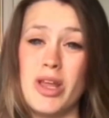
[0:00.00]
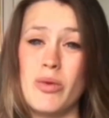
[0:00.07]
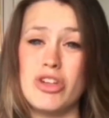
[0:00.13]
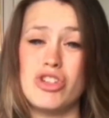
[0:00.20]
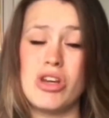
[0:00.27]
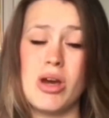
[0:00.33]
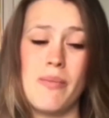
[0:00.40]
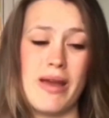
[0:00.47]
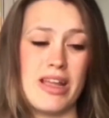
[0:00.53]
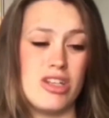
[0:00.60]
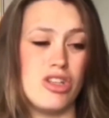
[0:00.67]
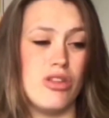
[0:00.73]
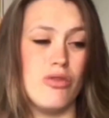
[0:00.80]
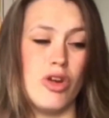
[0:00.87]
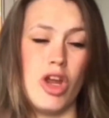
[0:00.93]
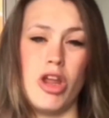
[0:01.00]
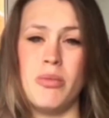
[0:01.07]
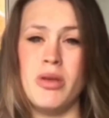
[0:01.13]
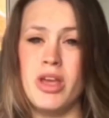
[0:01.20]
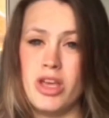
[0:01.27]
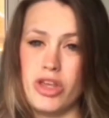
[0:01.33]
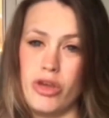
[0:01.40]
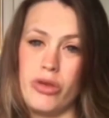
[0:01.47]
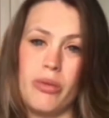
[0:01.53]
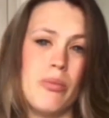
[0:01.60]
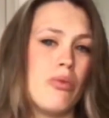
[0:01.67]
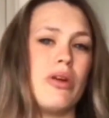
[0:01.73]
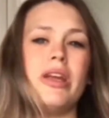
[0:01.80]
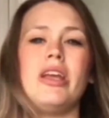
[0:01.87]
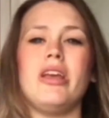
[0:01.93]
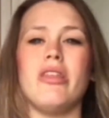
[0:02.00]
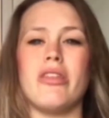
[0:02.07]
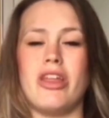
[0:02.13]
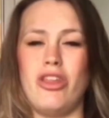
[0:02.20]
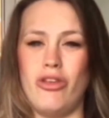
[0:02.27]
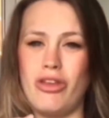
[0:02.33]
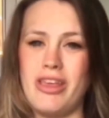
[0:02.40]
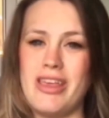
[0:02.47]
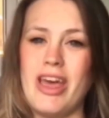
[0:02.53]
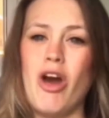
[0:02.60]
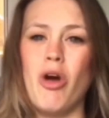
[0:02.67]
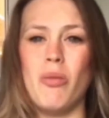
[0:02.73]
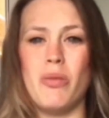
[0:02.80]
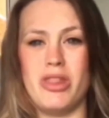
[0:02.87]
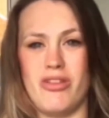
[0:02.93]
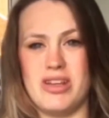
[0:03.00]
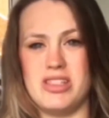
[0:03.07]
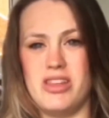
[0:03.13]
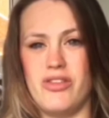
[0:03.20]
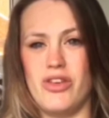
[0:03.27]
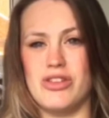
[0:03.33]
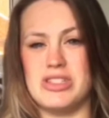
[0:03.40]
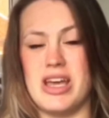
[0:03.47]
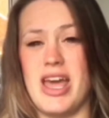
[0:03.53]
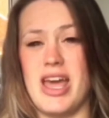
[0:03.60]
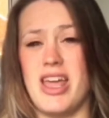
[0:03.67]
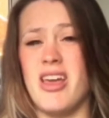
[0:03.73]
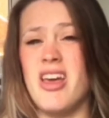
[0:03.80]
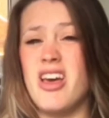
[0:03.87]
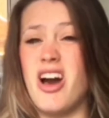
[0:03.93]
once you come back into the room, you can breathe and you can get on with the rest of your day.